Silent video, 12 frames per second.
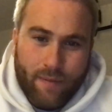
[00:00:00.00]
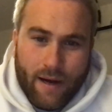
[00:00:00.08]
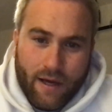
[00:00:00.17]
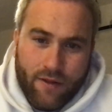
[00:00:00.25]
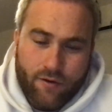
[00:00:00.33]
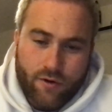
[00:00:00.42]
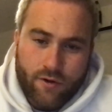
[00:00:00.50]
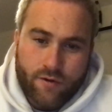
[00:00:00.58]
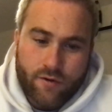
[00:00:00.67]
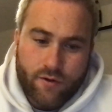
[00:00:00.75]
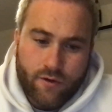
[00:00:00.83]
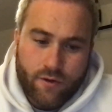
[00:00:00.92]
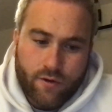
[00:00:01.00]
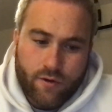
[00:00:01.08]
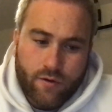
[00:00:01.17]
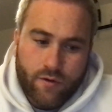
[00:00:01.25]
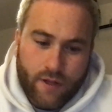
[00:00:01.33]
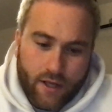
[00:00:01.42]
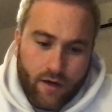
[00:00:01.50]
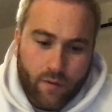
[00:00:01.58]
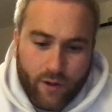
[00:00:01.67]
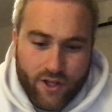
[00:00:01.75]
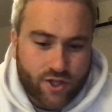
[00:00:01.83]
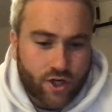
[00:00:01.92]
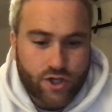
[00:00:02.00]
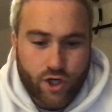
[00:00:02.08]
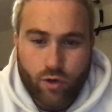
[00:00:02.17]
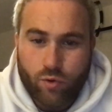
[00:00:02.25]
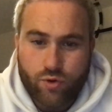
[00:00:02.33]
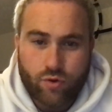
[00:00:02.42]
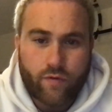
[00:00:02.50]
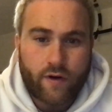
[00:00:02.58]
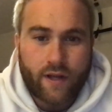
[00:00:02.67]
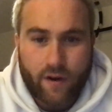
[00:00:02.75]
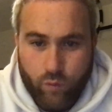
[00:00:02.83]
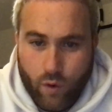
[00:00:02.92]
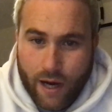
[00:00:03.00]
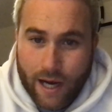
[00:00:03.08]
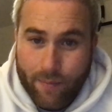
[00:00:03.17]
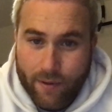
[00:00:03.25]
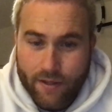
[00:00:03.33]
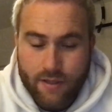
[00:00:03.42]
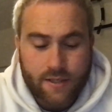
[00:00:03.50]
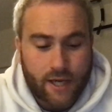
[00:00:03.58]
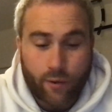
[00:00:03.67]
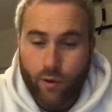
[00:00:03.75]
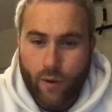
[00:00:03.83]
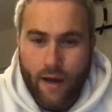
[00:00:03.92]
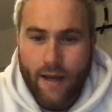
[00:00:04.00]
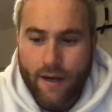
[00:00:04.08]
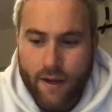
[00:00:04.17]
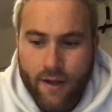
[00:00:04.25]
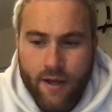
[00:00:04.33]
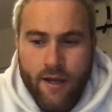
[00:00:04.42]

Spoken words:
back through to the area where the surgeon goes over kind of what happened, how it went,